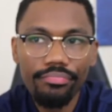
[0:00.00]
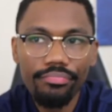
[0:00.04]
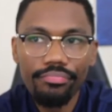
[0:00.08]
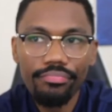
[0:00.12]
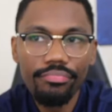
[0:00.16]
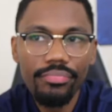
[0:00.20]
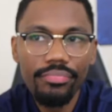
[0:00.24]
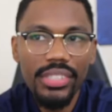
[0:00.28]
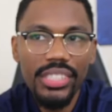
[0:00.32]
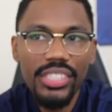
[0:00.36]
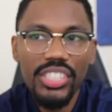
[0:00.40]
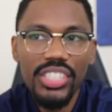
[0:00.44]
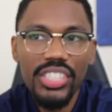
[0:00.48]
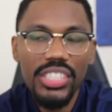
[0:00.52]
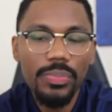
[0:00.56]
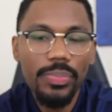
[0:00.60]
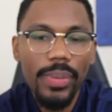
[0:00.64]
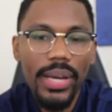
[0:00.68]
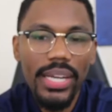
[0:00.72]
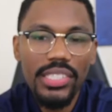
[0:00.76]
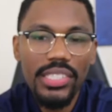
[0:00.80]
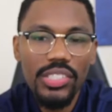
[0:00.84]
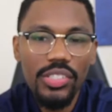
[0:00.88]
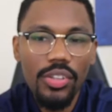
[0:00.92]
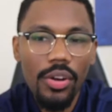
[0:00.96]
And just
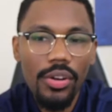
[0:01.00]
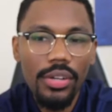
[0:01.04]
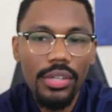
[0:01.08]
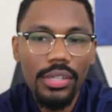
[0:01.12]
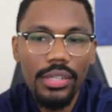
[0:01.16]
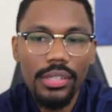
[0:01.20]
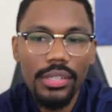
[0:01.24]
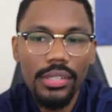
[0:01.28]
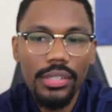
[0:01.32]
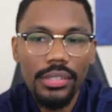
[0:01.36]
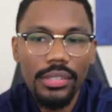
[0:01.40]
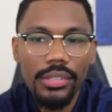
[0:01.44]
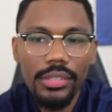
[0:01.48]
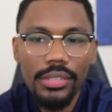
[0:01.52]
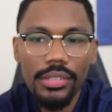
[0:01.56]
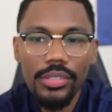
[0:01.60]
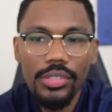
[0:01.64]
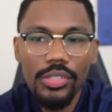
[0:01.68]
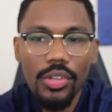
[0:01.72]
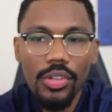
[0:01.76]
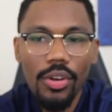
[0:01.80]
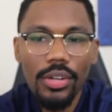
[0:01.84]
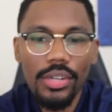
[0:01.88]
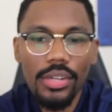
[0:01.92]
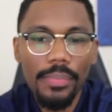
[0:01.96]
by starting a
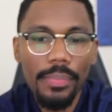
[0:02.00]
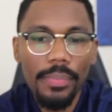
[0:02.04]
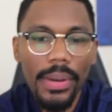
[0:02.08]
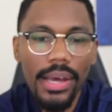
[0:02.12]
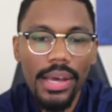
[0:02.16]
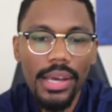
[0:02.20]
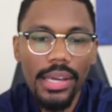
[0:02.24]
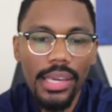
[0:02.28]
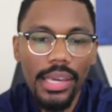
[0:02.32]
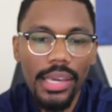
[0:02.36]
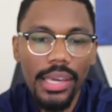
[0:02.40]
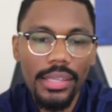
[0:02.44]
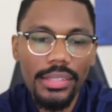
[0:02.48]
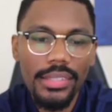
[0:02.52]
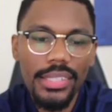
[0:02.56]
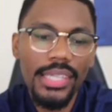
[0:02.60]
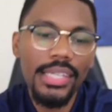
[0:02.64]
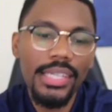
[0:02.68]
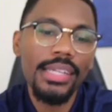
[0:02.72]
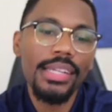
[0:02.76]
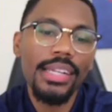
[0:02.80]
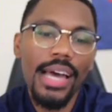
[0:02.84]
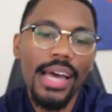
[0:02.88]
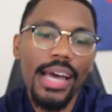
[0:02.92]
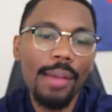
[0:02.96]
podcast,
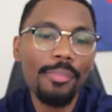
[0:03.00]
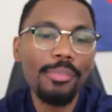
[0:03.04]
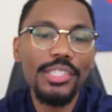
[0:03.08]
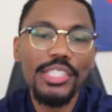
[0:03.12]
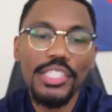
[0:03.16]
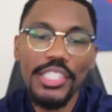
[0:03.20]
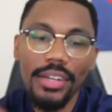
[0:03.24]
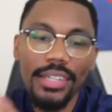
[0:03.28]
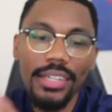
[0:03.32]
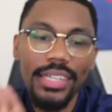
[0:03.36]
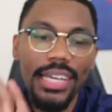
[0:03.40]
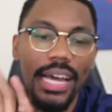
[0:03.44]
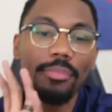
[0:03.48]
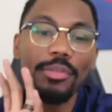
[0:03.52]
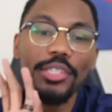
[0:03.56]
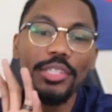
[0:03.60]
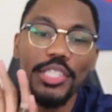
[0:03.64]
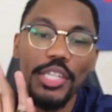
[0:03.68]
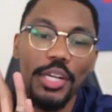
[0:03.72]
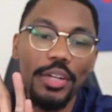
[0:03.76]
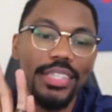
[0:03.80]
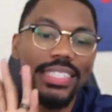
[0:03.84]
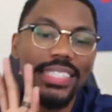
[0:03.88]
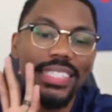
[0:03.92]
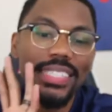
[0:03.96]
and I'm gonna
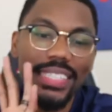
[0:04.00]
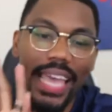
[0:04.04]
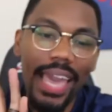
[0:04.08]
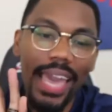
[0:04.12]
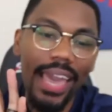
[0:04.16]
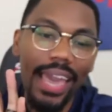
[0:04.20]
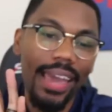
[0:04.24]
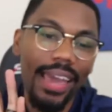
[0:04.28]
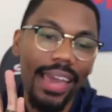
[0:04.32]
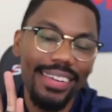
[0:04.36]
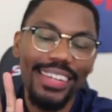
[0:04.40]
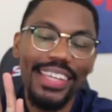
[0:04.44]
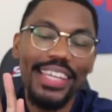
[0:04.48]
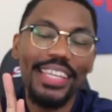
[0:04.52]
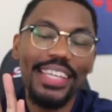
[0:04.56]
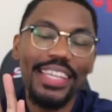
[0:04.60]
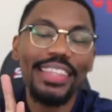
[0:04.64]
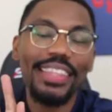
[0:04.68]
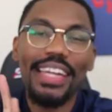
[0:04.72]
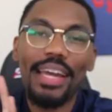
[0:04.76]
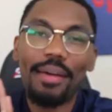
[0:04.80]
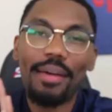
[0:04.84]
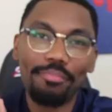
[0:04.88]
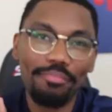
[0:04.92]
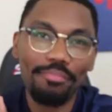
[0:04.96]
share this stat, and
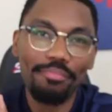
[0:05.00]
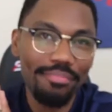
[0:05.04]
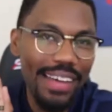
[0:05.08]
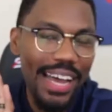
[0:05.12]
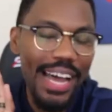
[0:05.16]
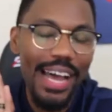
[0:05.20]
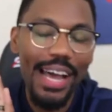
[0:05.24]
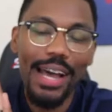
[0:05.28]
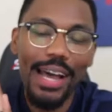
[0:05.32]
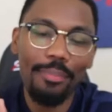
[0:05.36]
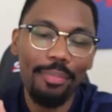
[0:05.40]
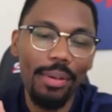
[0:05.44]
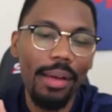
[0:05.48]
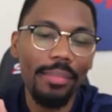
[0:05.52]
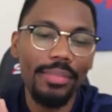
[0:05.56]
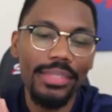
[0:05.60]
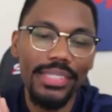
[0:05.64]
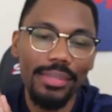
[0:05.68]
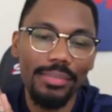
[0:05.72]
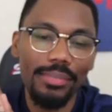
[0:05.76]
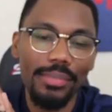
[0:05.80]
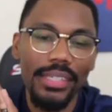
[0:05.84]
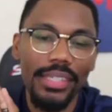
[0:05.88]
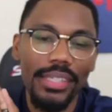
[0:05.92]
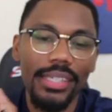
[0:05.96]
then I promise
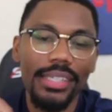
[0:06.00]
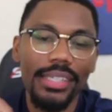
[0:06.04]
I'm done.